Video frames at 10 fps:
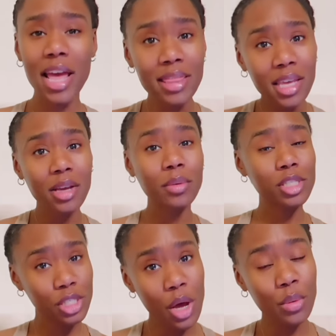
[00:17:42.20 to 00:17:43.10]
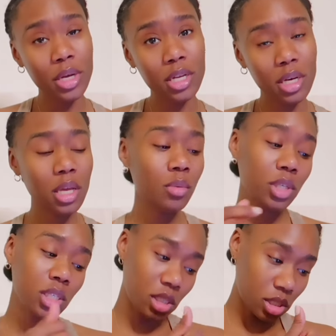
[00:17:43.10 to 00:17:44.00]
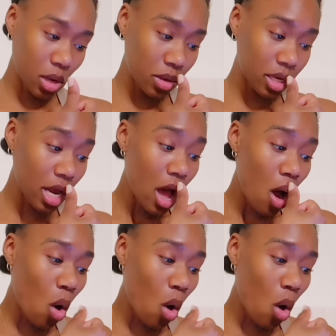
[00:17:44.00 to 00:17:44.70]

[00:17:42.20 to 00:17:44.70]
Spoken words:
that thing was so good, it was so good.